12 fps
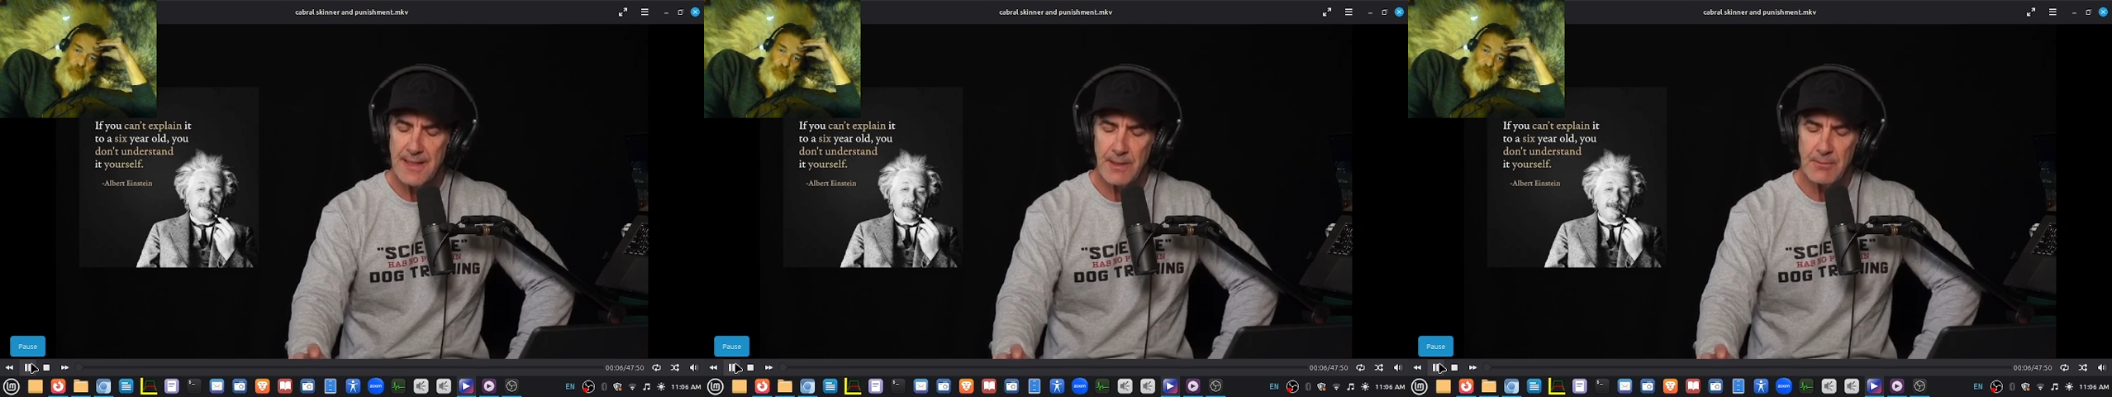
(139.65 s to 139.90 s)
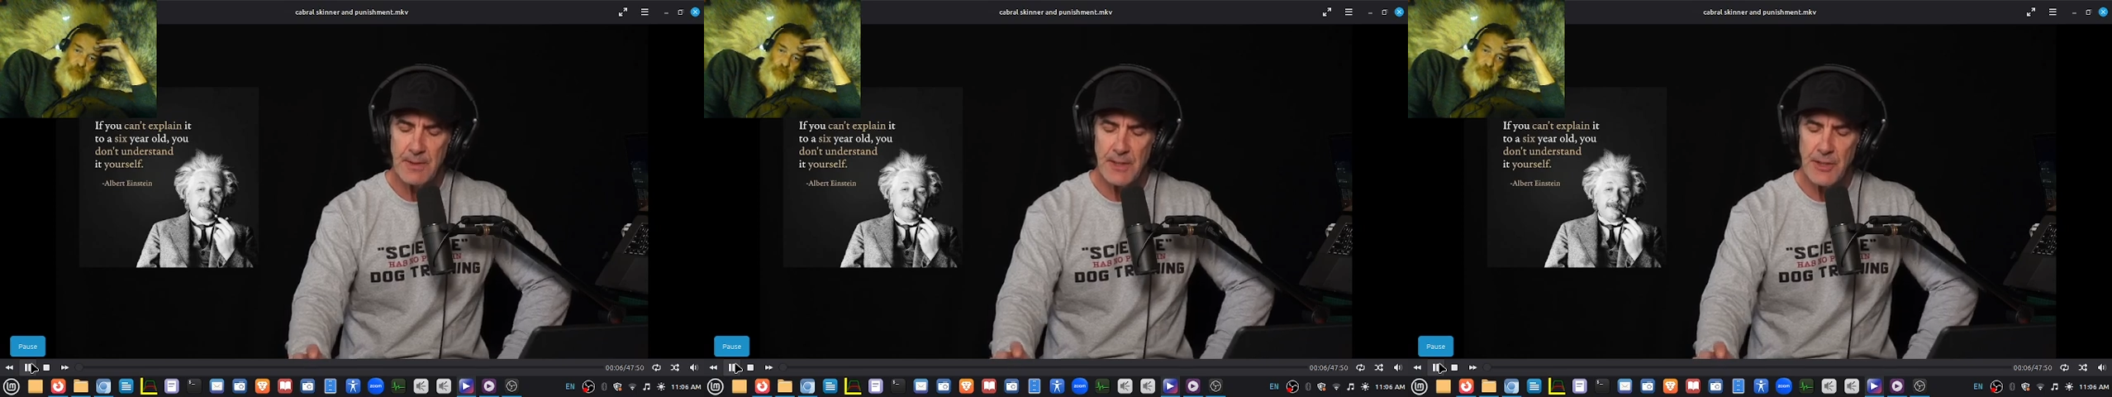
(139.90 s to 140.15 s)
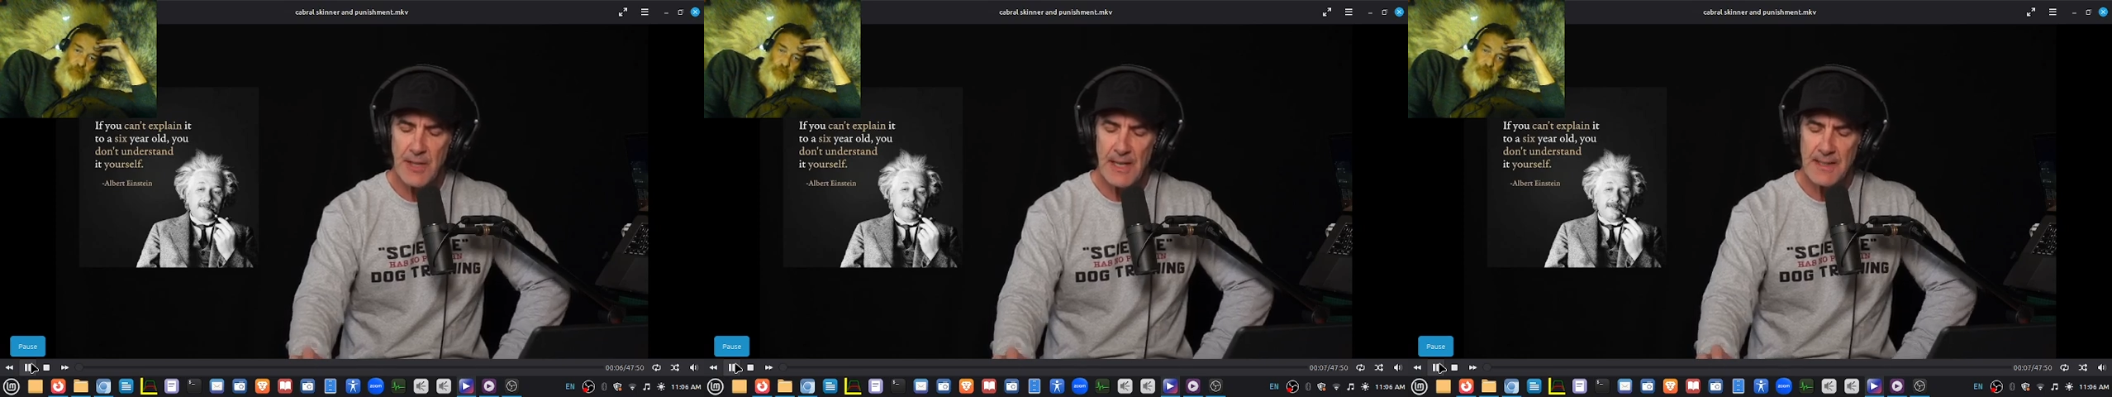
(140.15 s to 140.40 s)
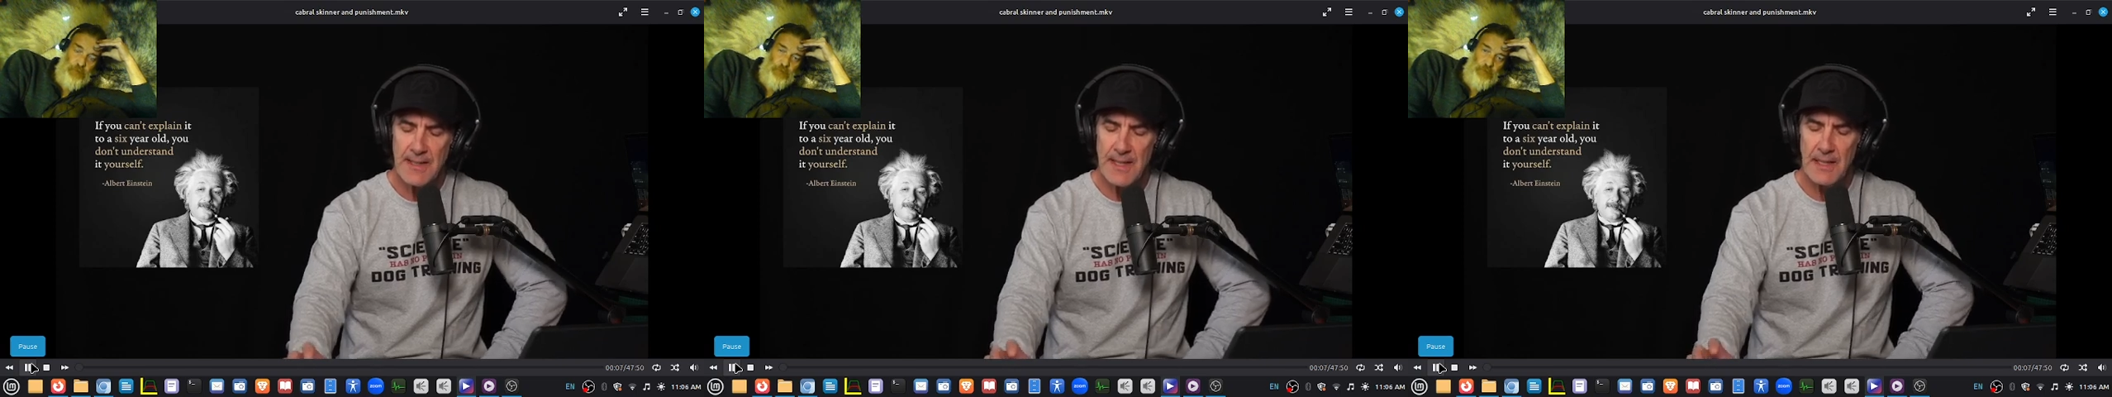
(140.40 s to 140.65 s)
it
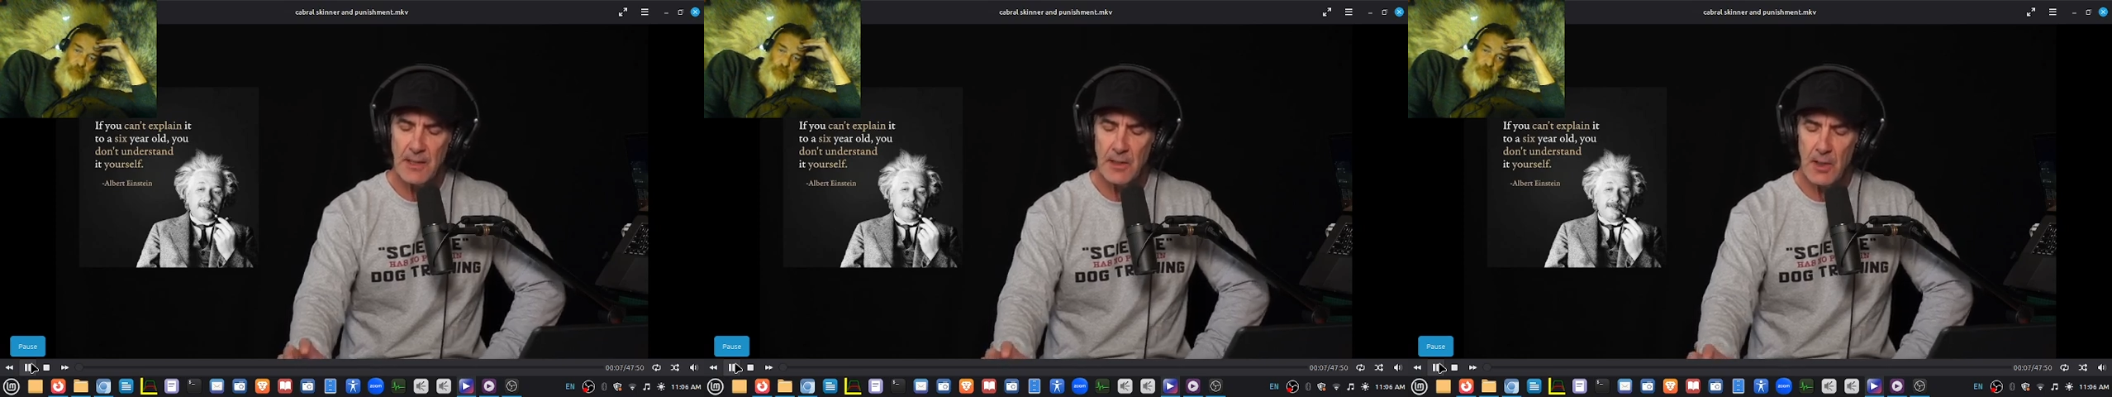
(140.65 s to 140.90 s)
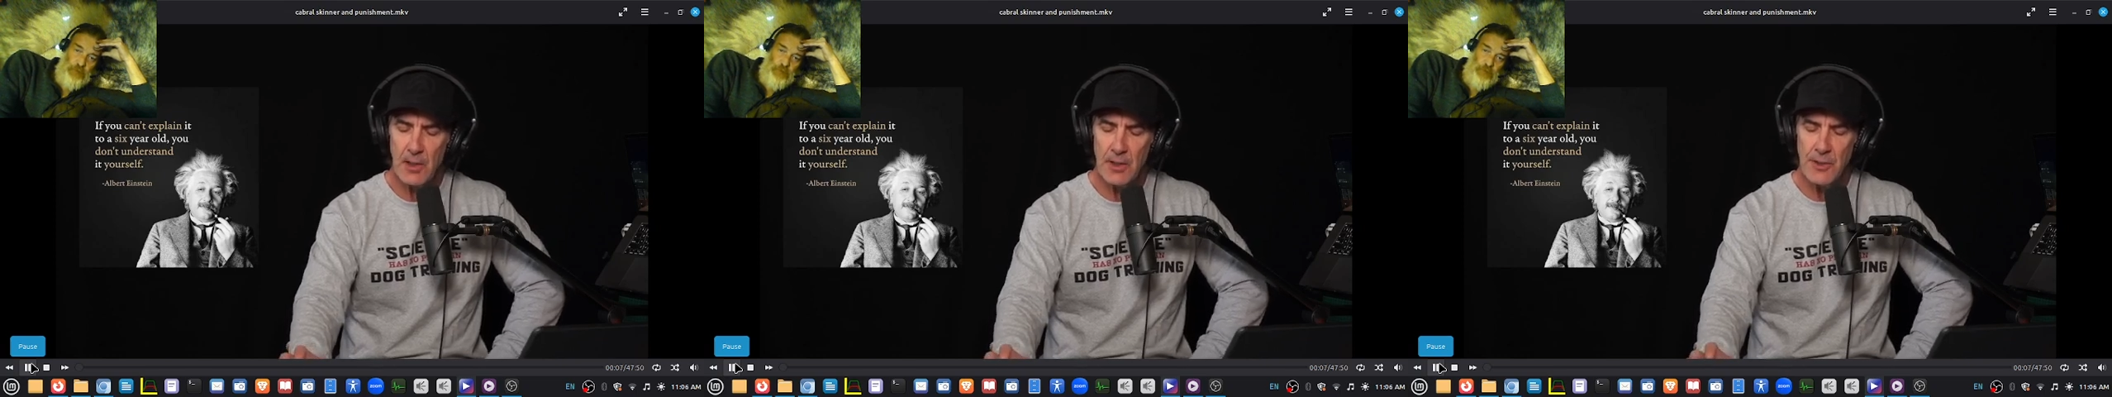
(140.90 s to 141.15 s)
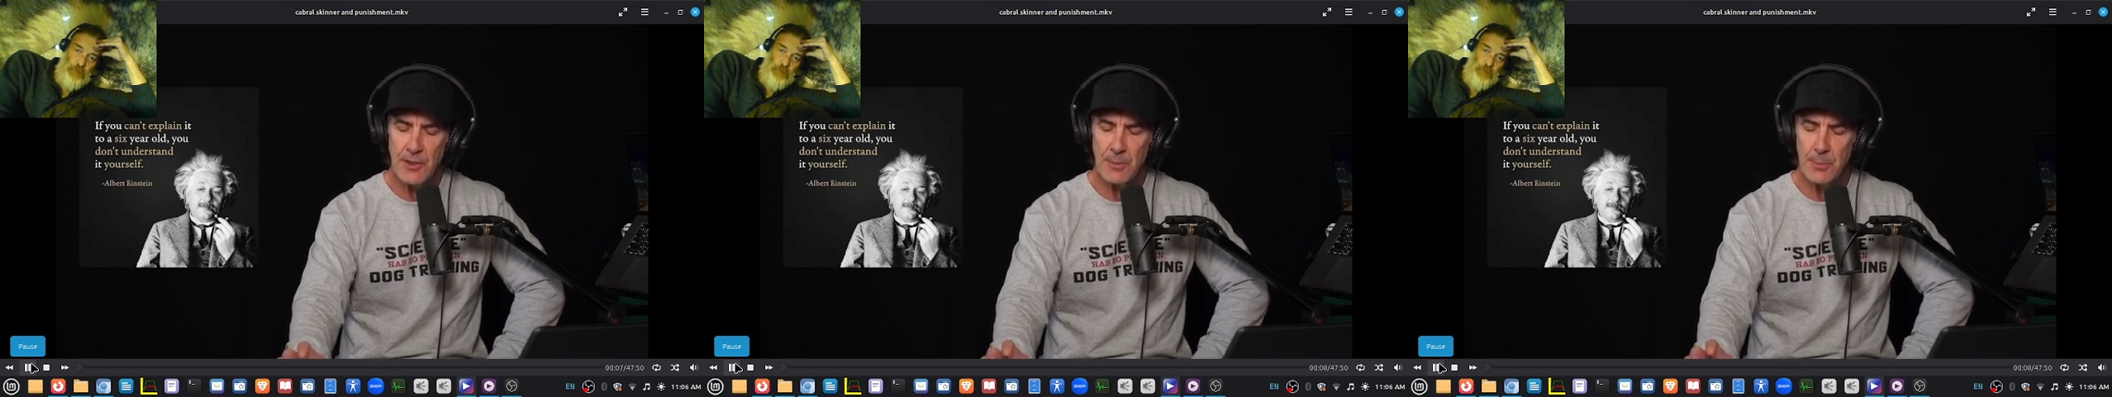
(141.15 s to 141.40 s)
rejects a large